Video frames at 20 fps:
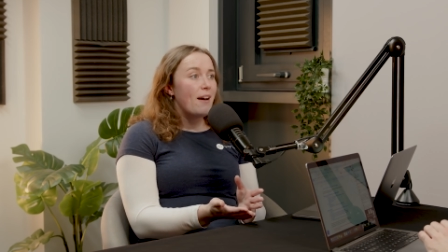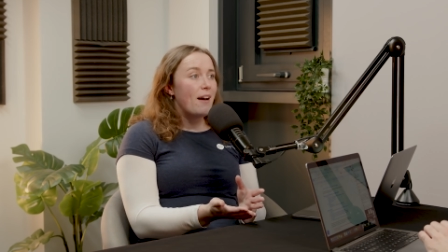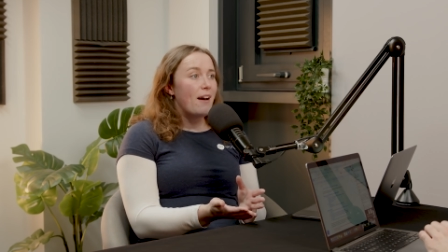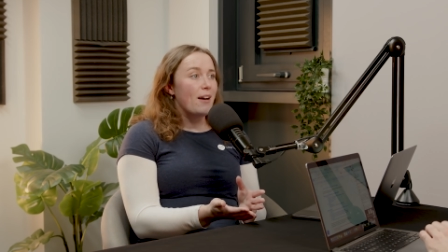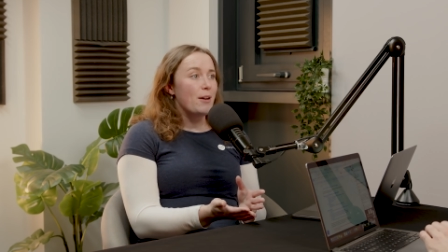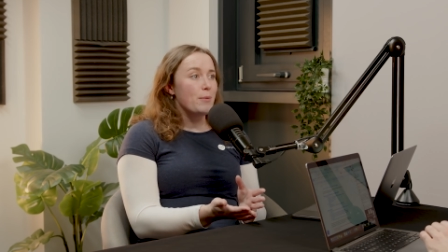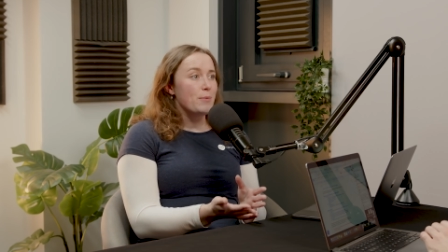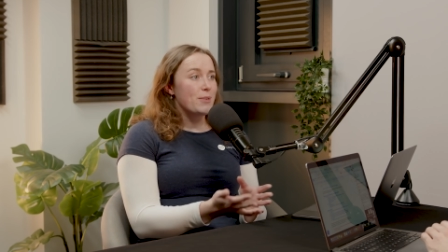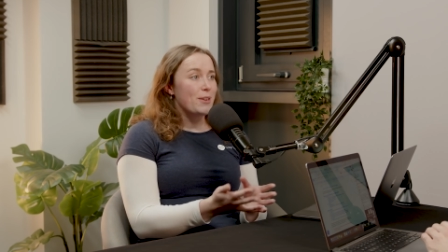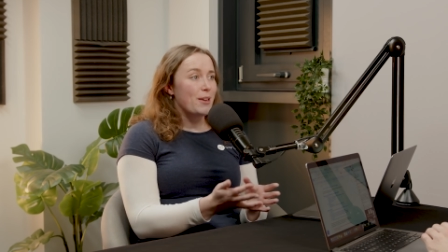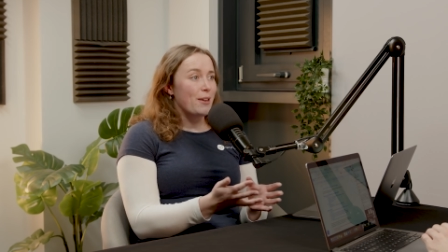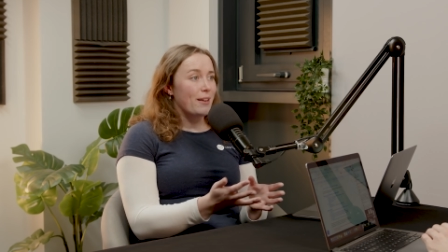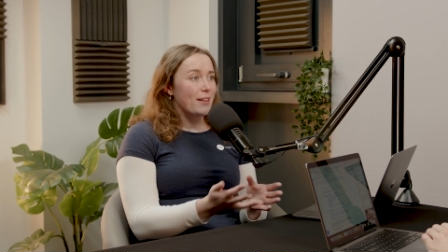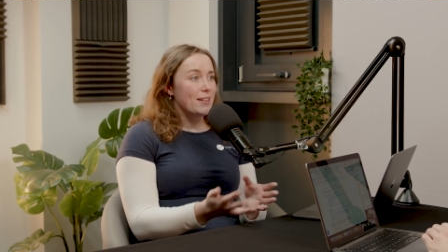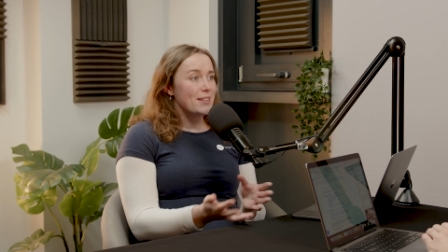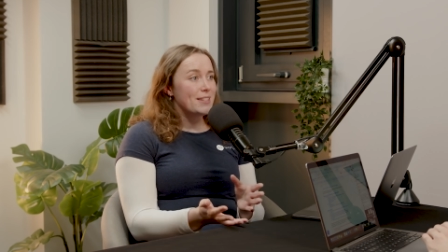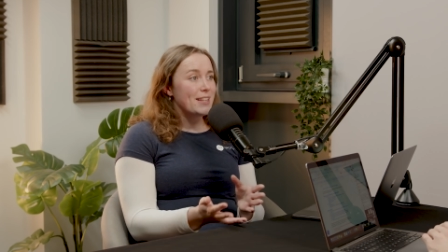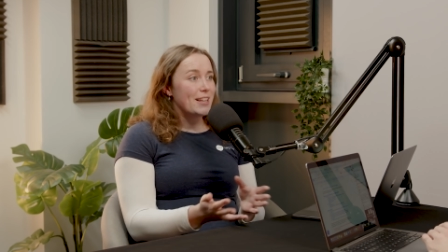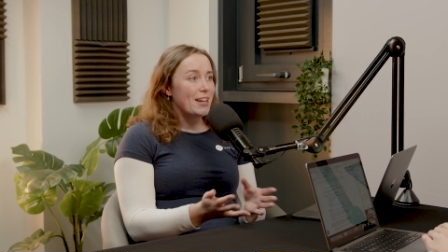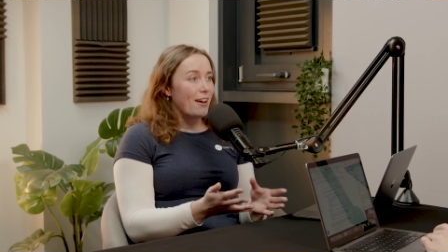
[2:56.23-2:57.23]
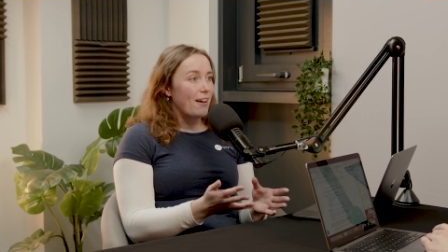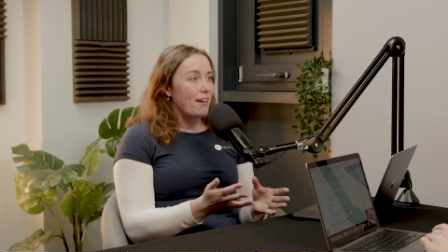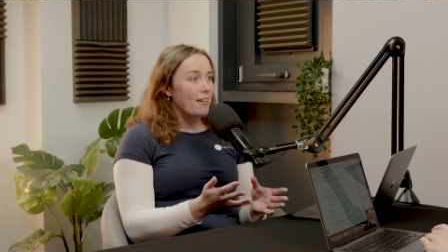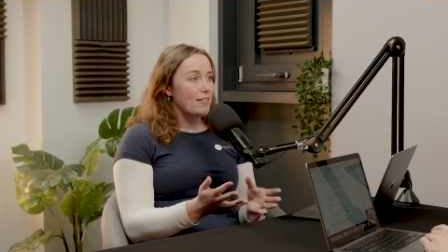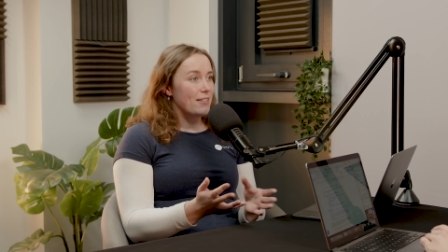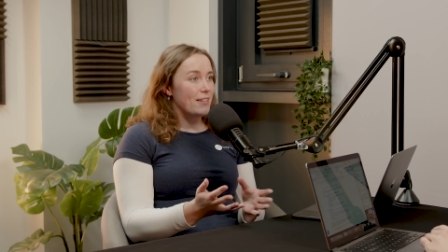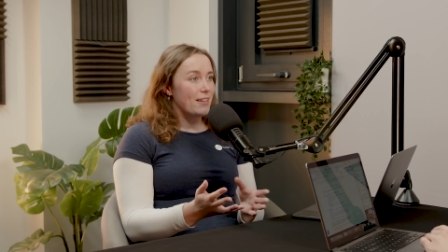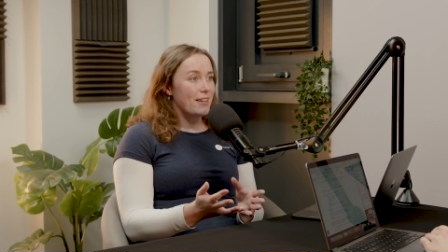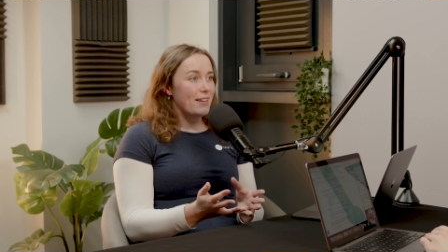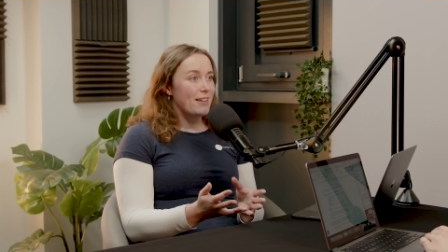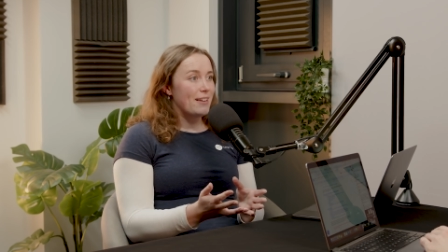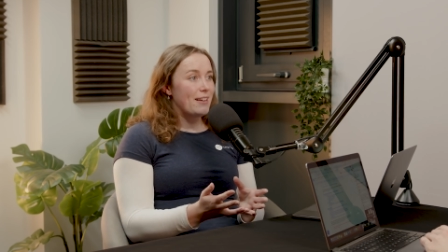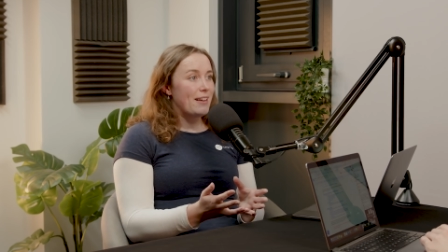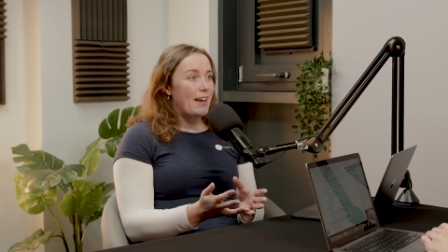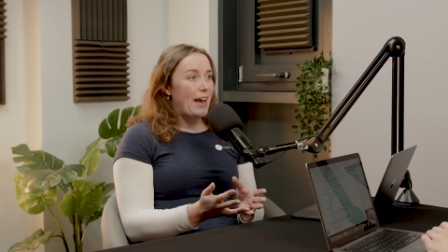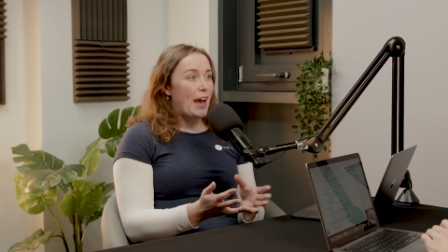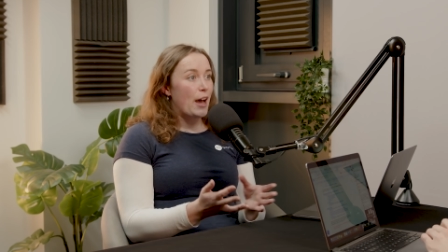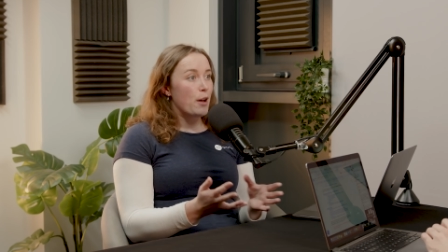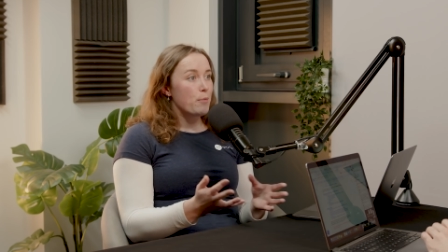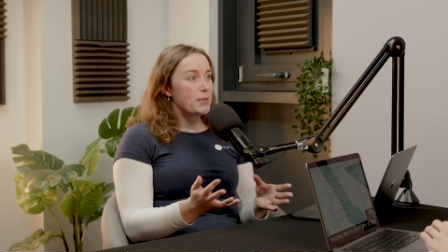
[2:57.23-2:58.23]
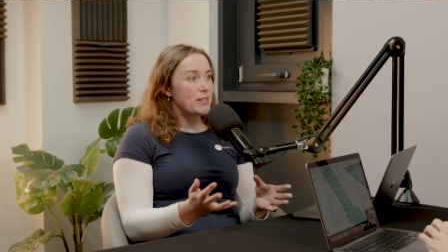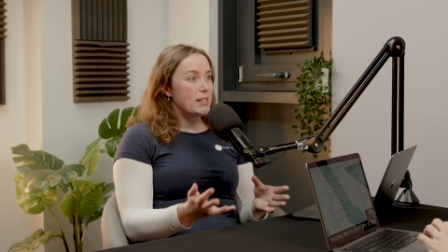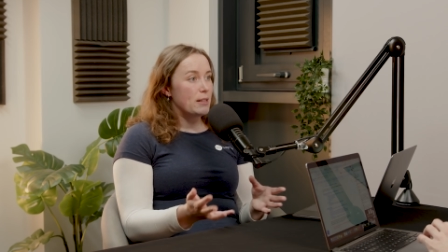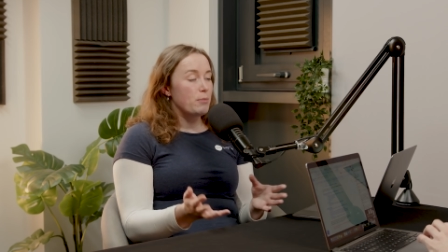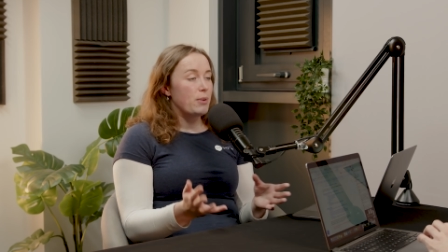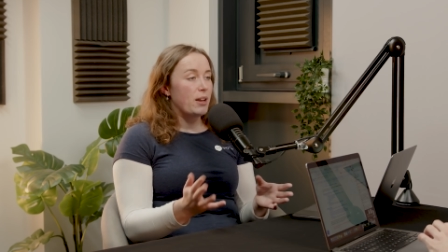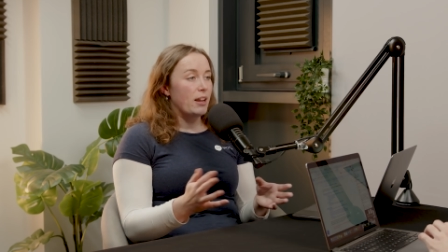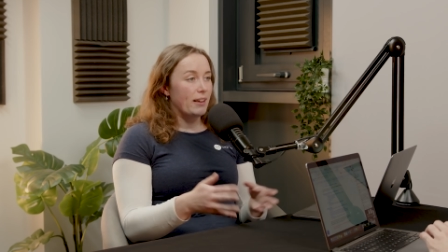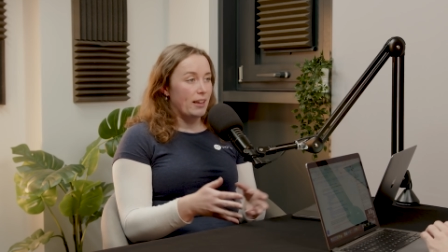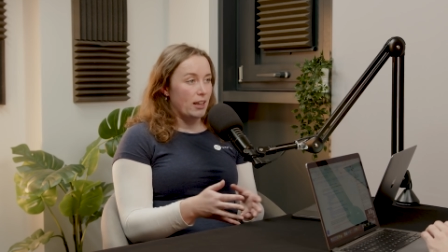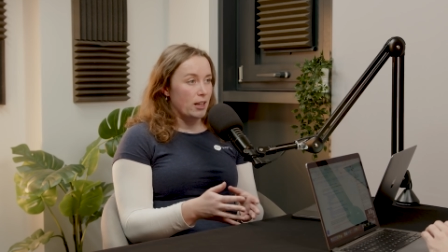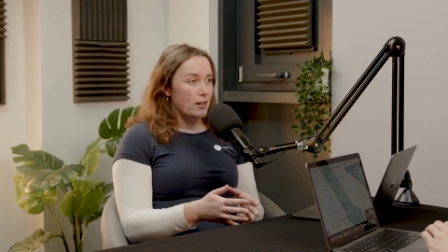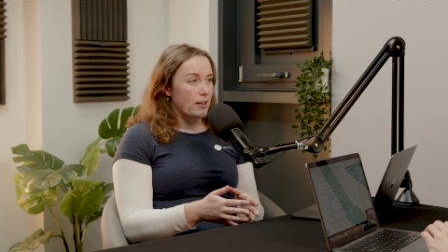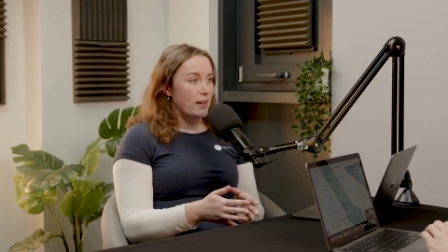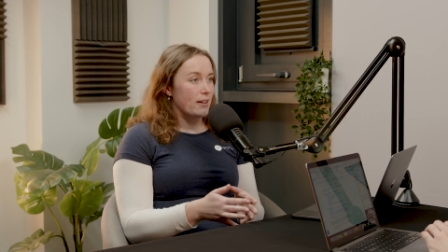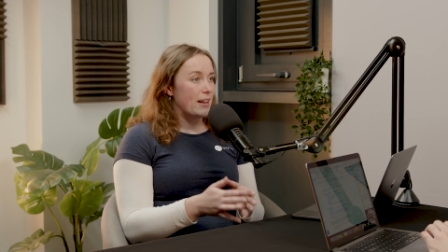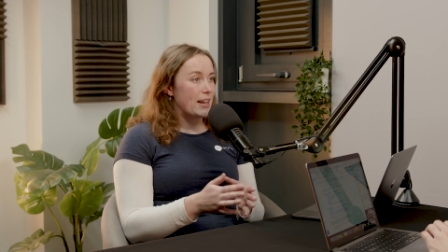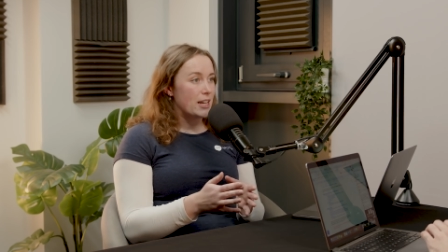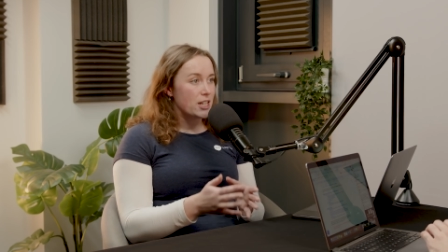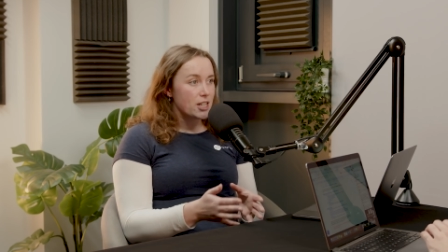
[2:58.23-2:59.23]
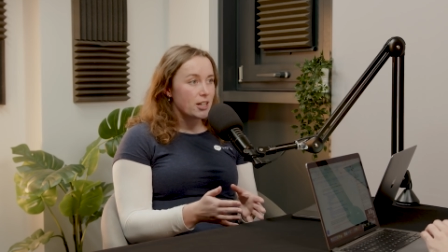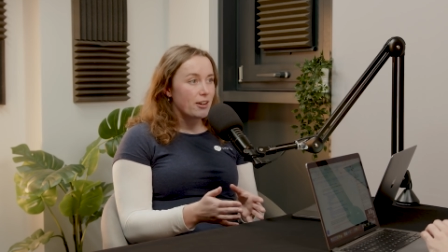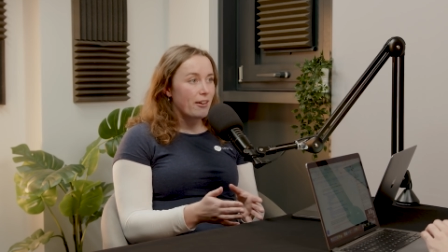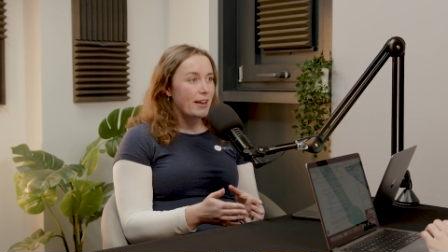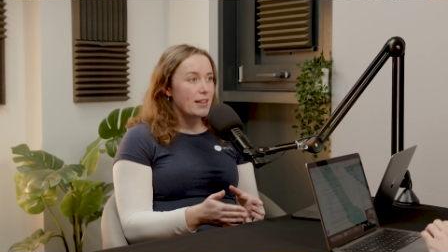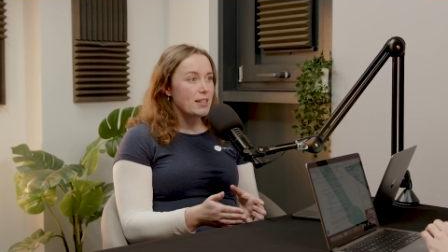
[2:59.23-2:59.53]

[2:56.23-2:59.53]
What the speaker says: you can consider other apps that plug in and integrate